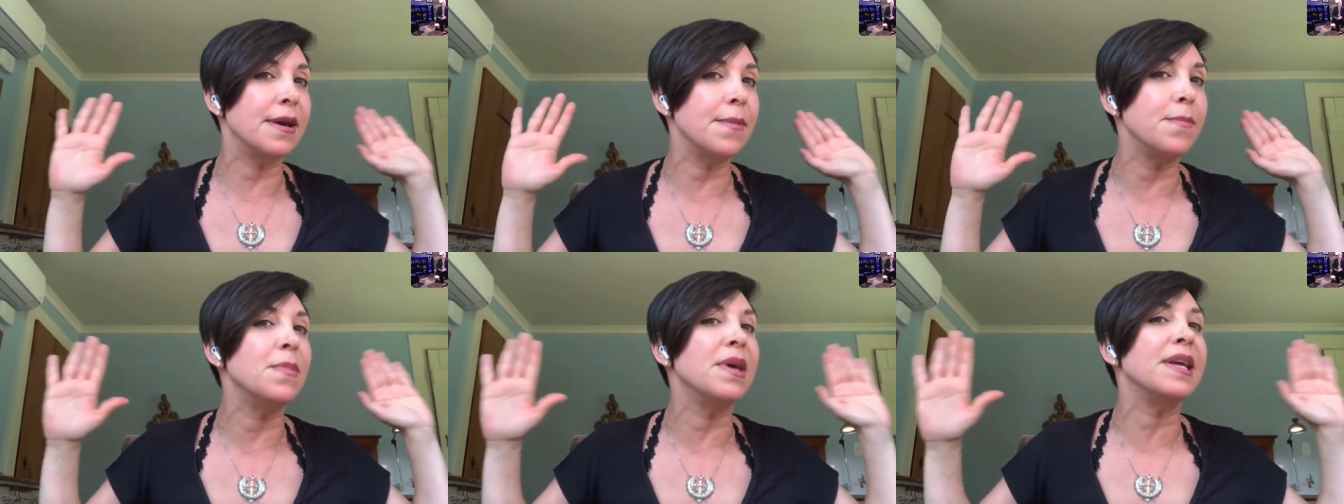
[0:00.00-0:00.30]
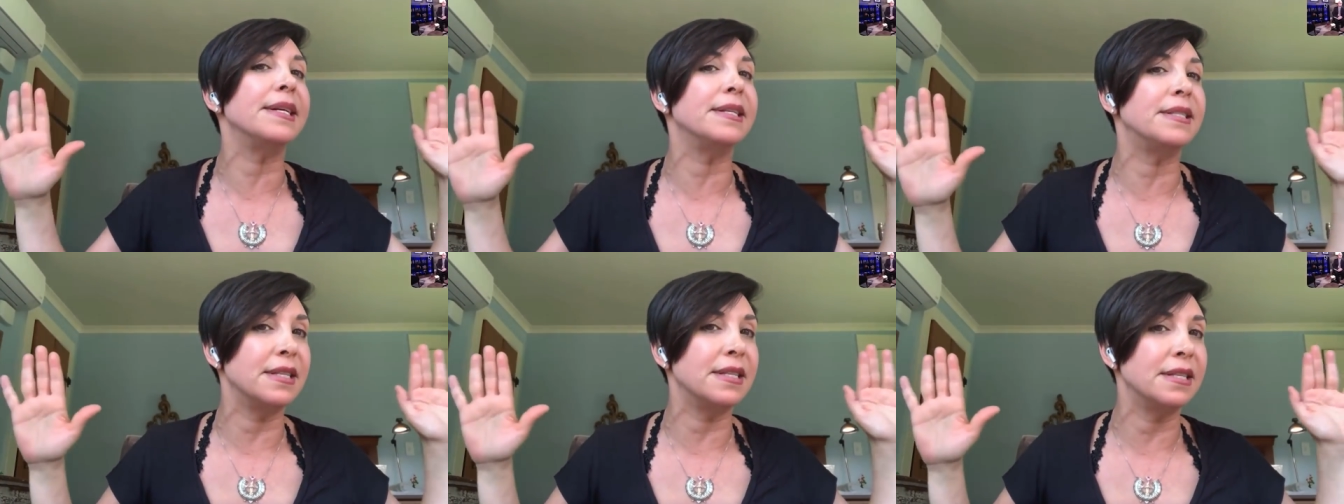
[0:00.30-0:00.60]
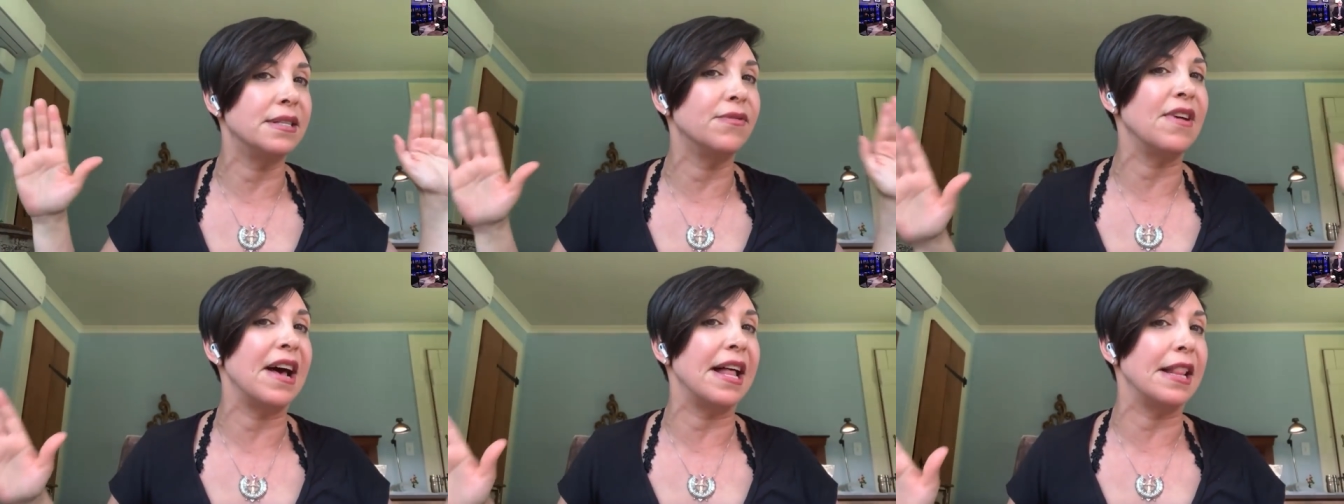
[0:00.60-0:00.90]
committed
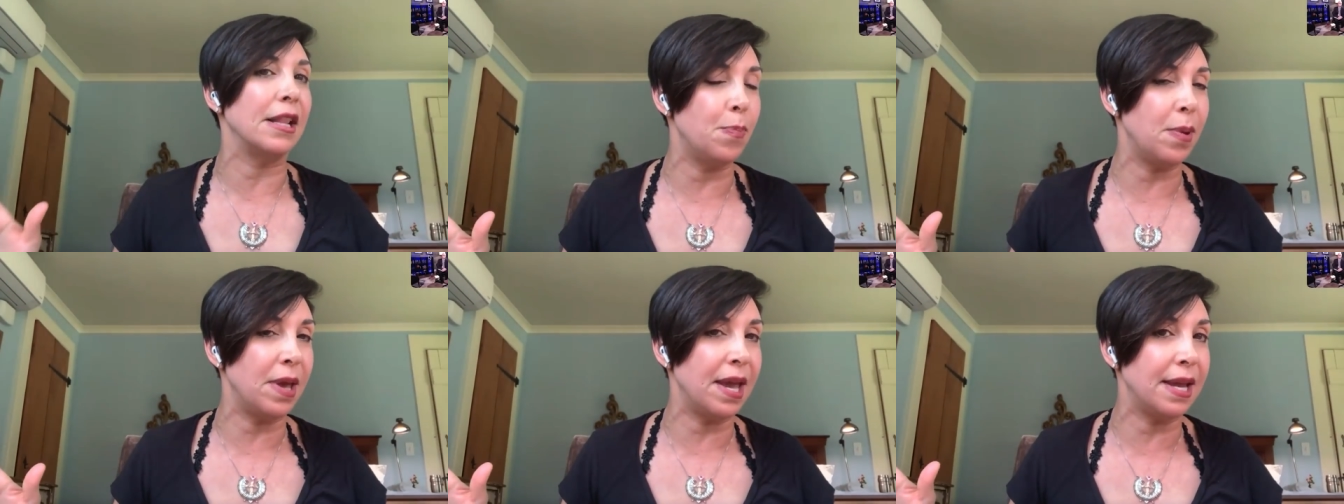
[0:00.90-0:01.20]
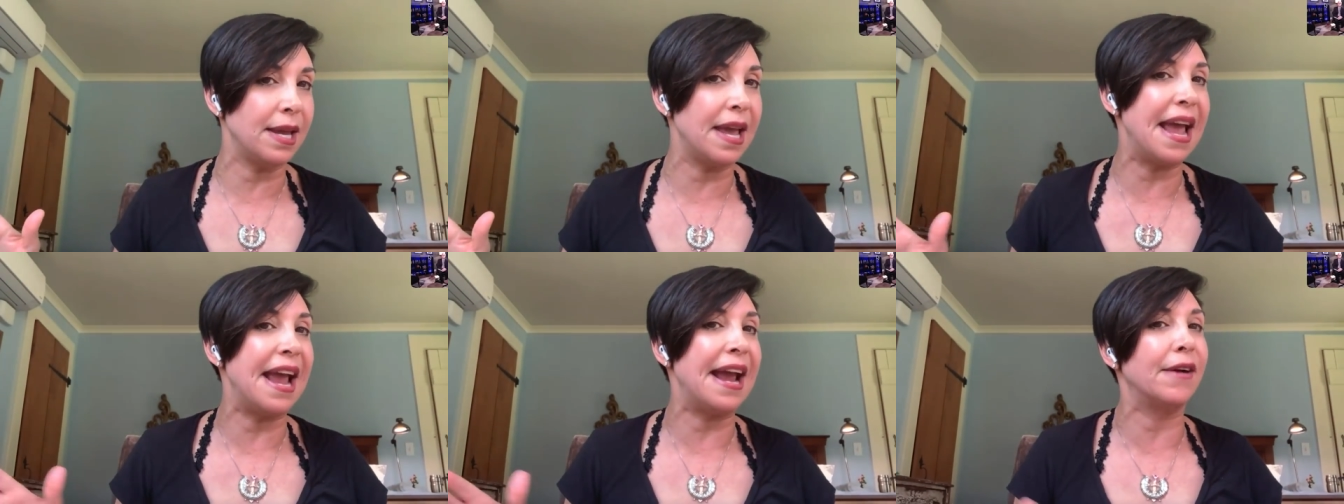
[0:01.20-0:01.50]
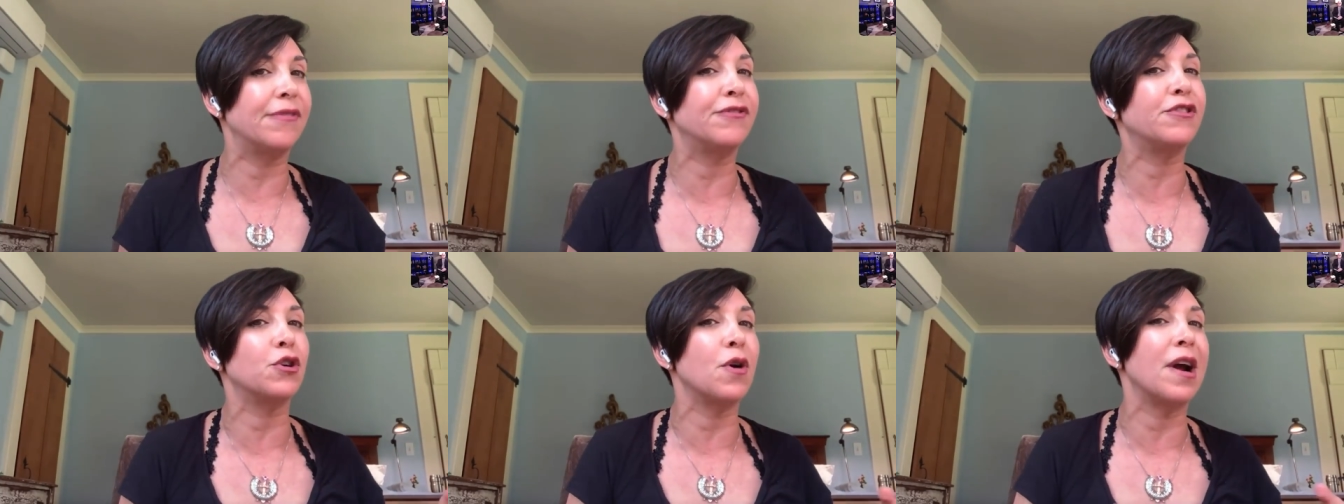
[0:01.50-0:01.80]
to developing
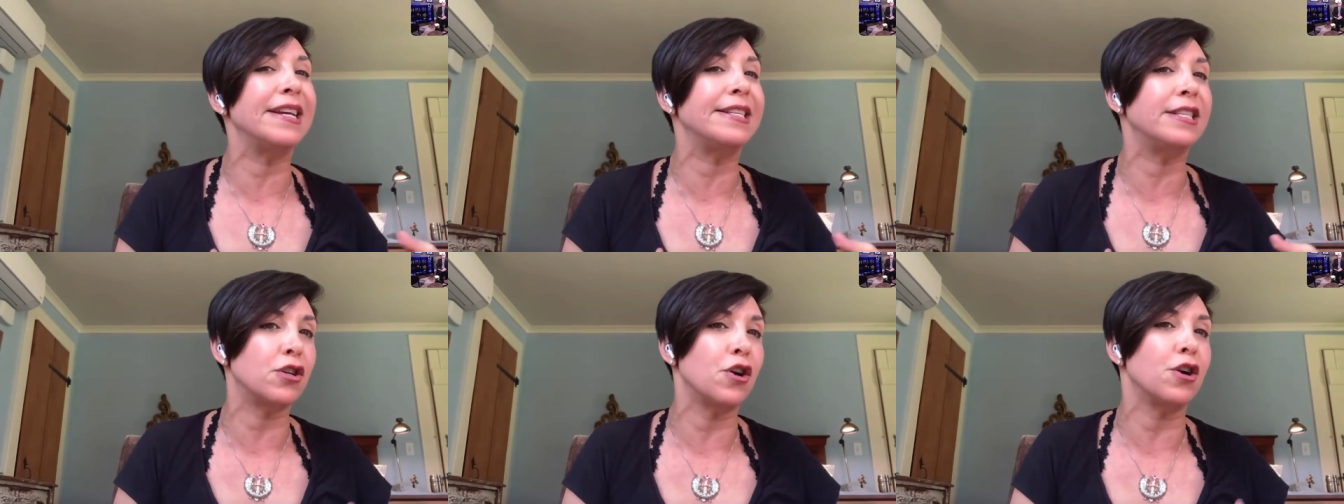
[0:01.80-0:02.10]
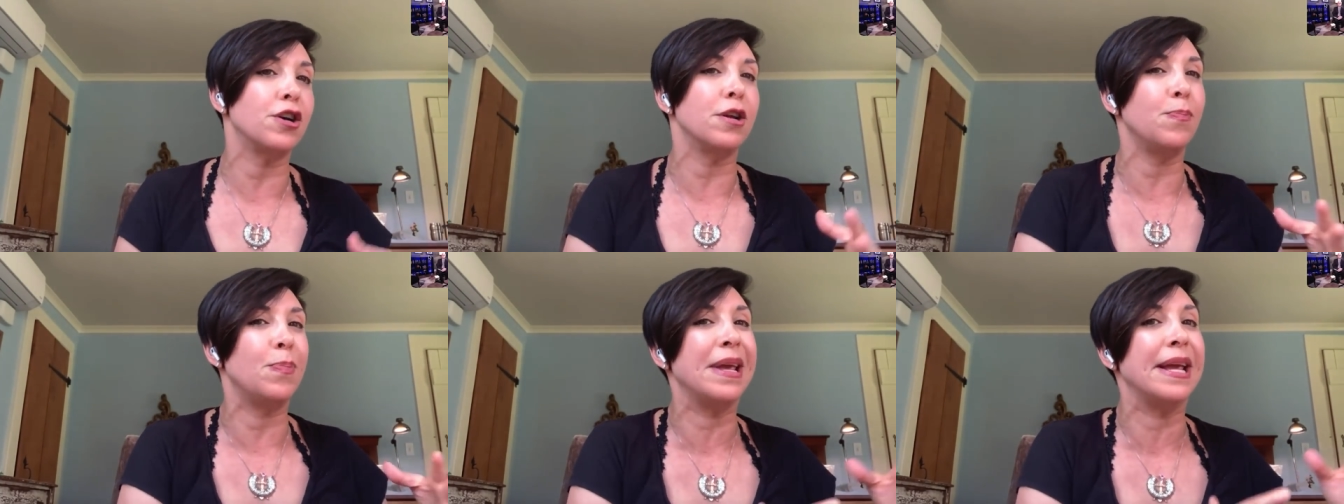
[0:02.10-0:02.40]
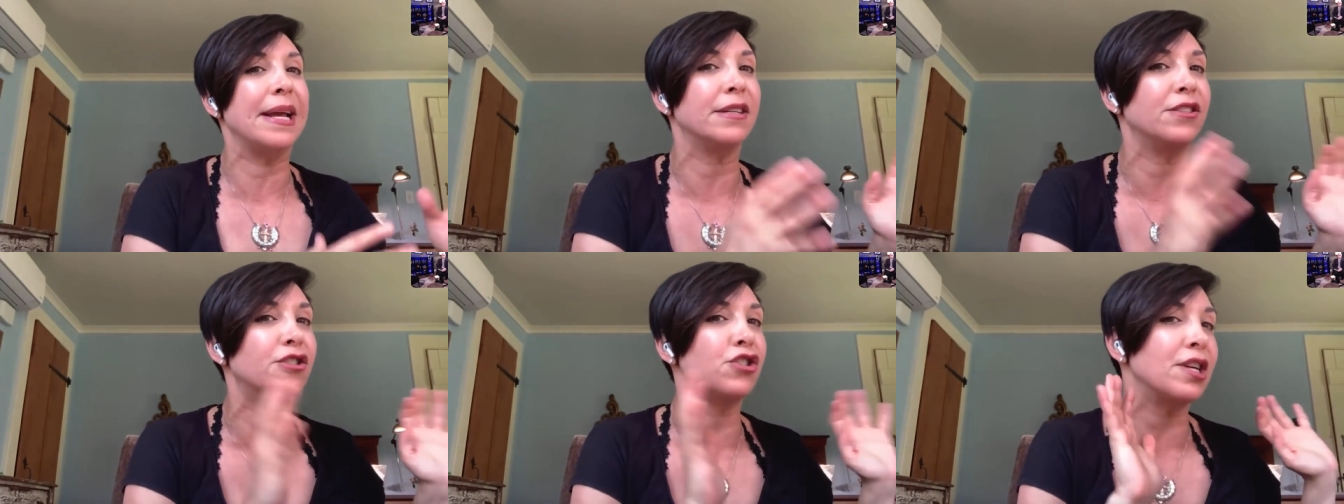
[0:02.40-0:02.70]
after I started
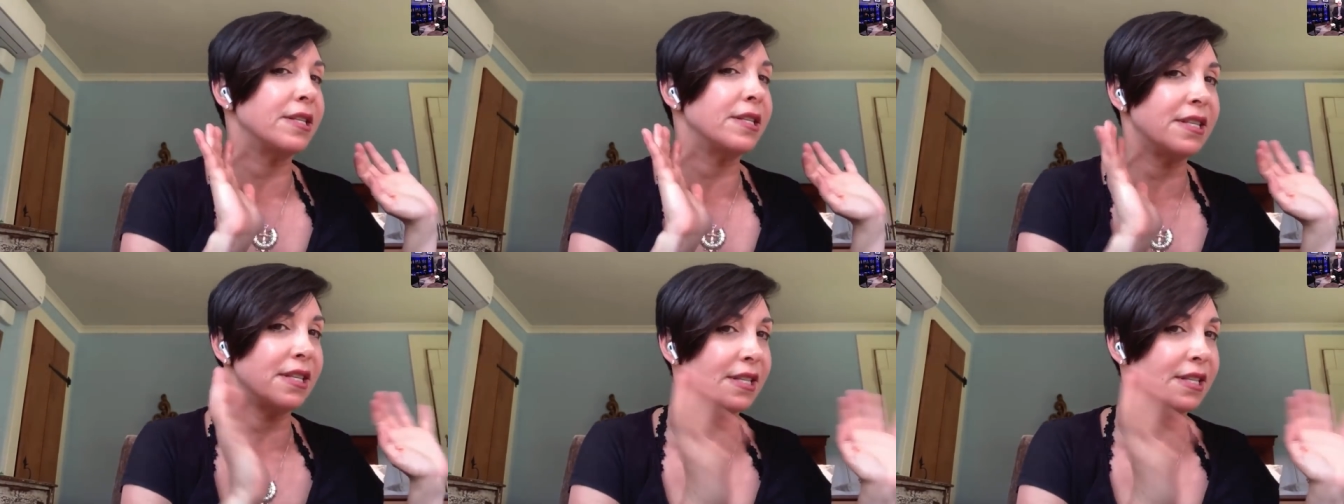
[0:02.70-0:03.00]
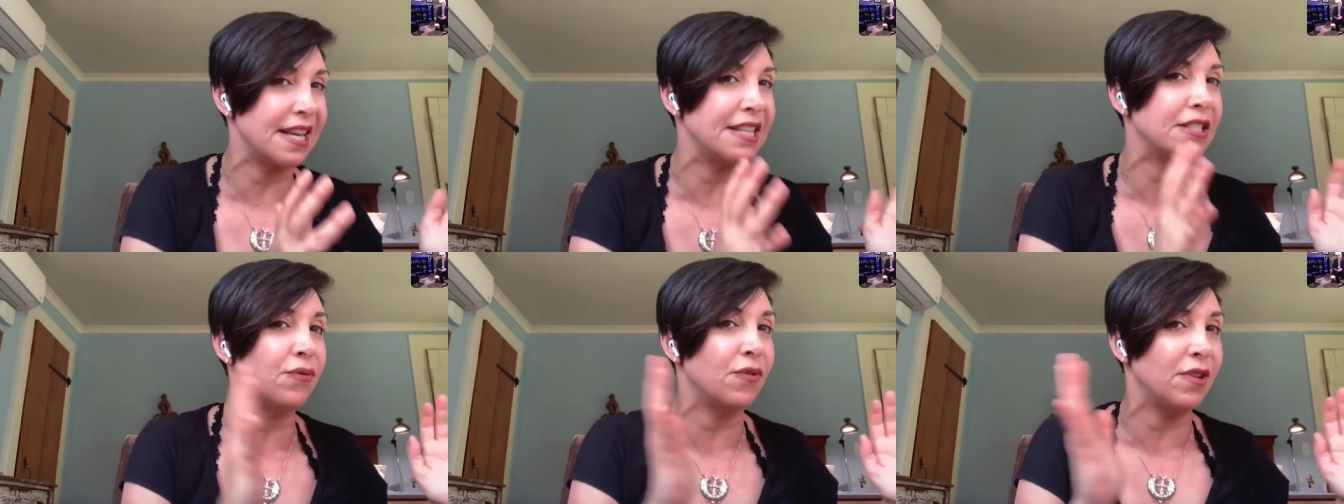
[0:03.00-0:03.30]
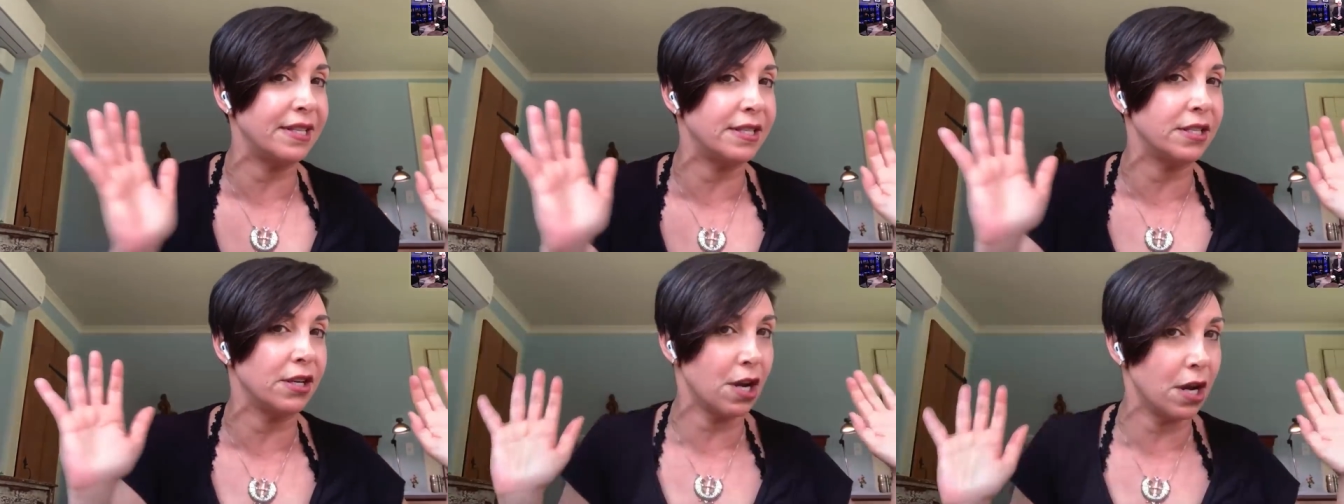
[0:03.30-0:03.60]
being just
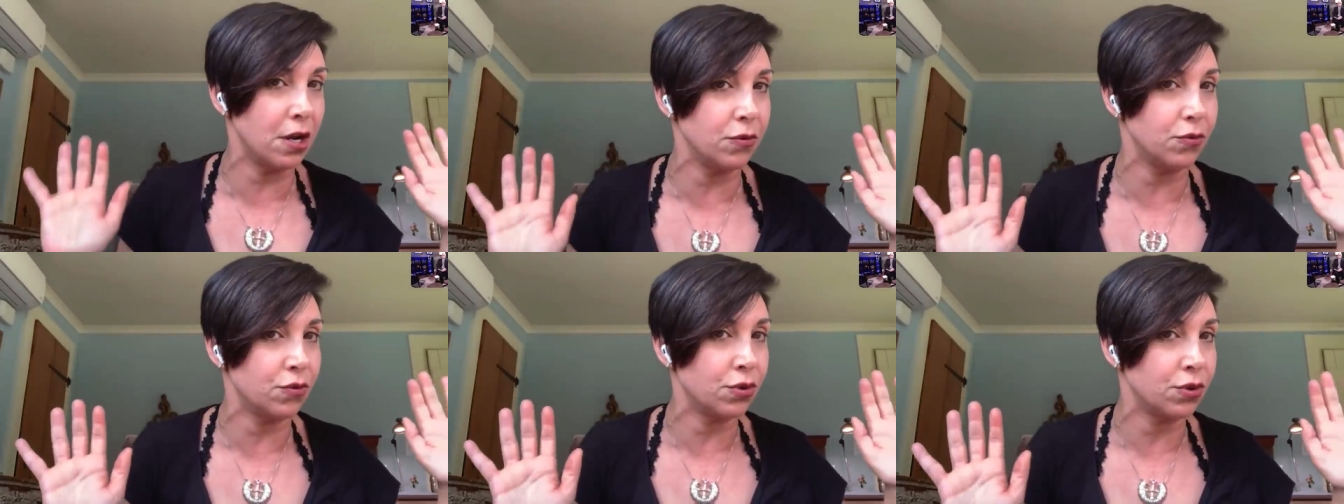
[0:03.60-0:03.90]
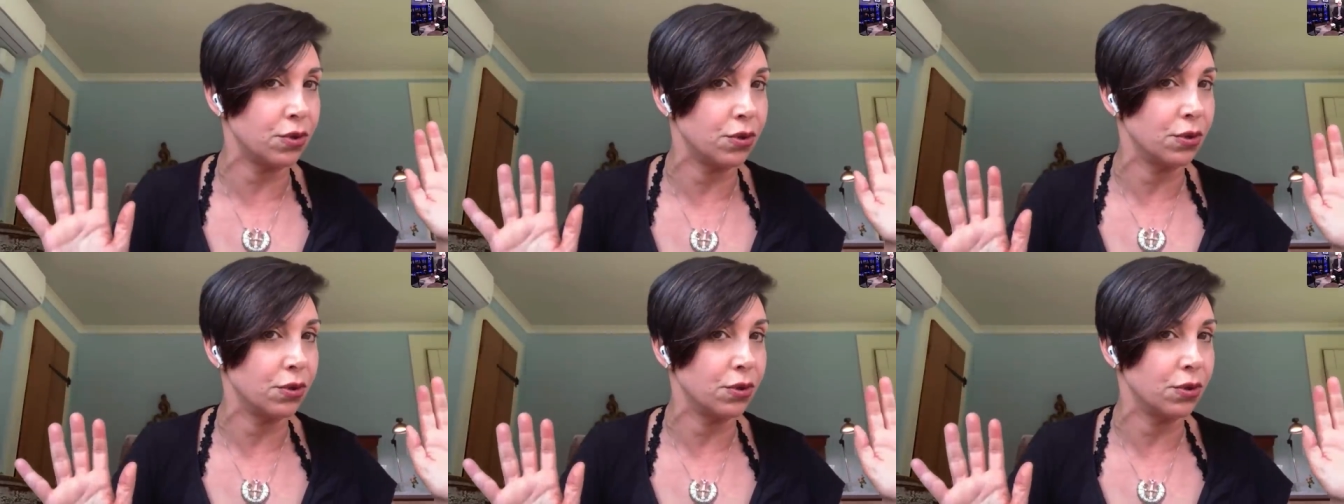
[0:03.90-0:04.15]
successful as a coach.